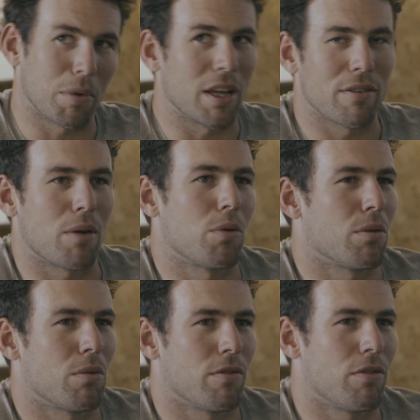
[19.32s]
believe I would
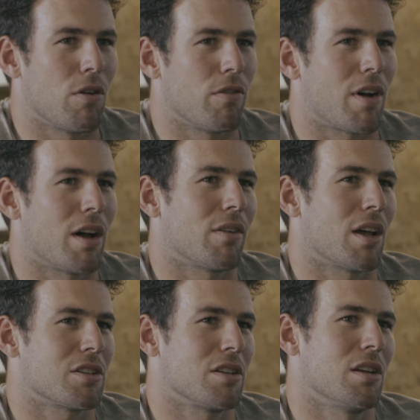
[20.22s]
have won 4-5
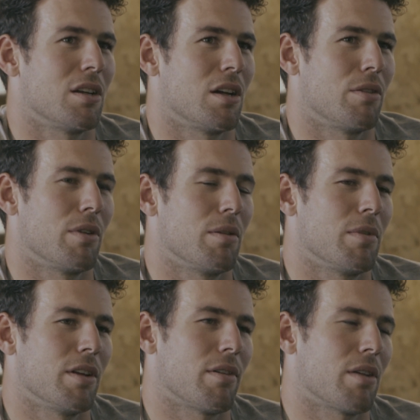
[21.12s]
last year. I really
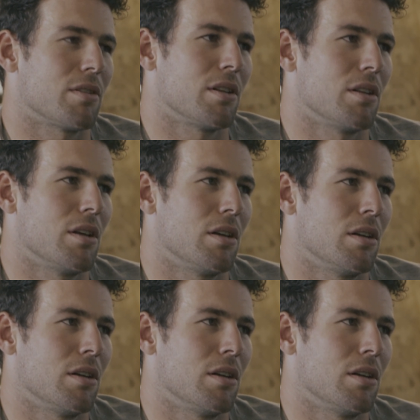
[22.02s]
believe I was in the,